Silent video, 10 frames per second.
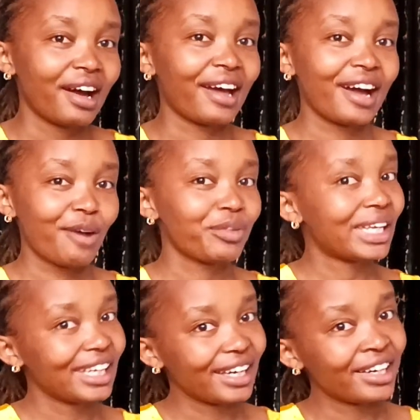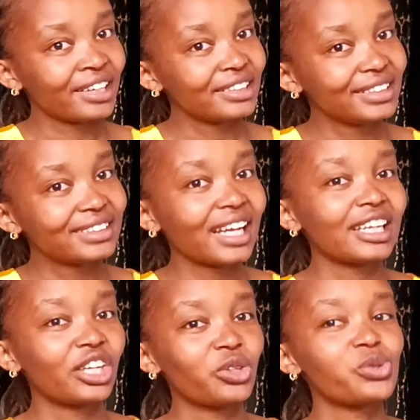I am here
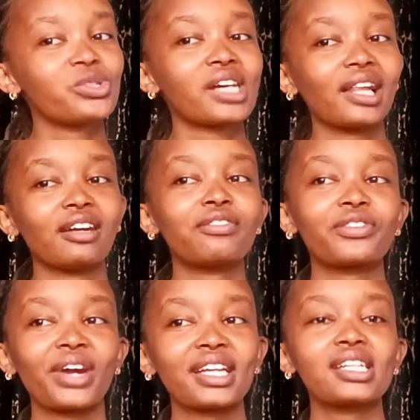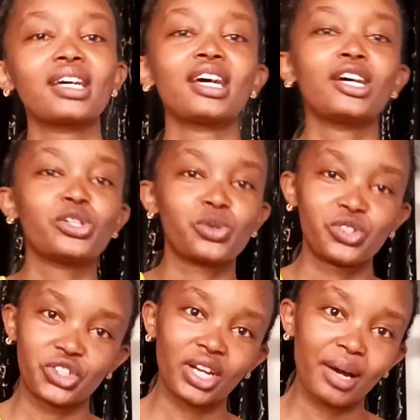telling you to tell a friend to
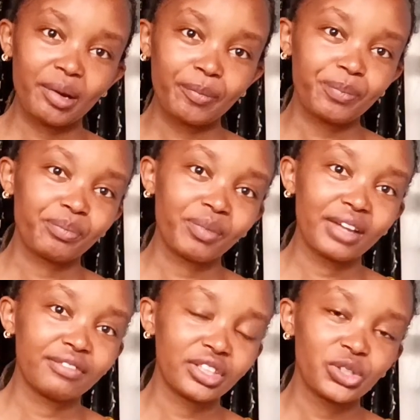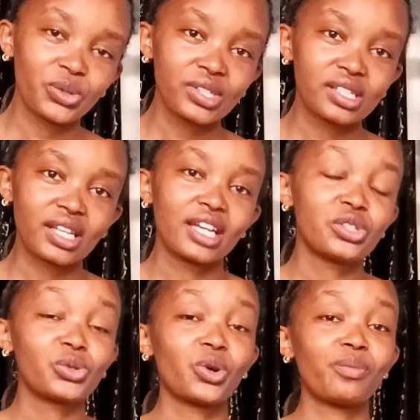share my videos
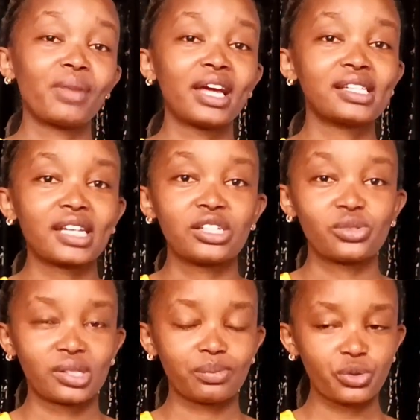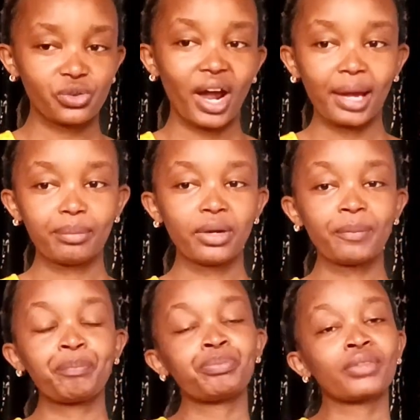and to comment and to subscribe.
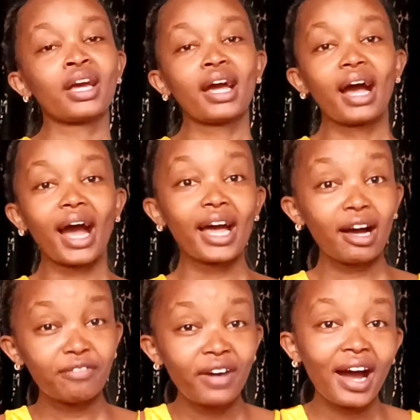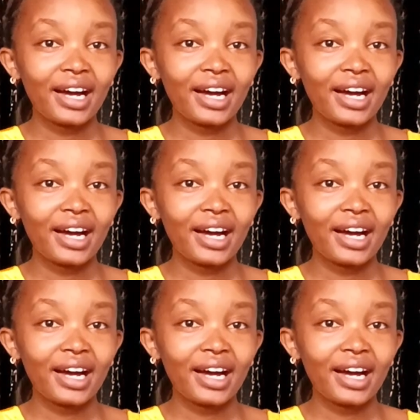I have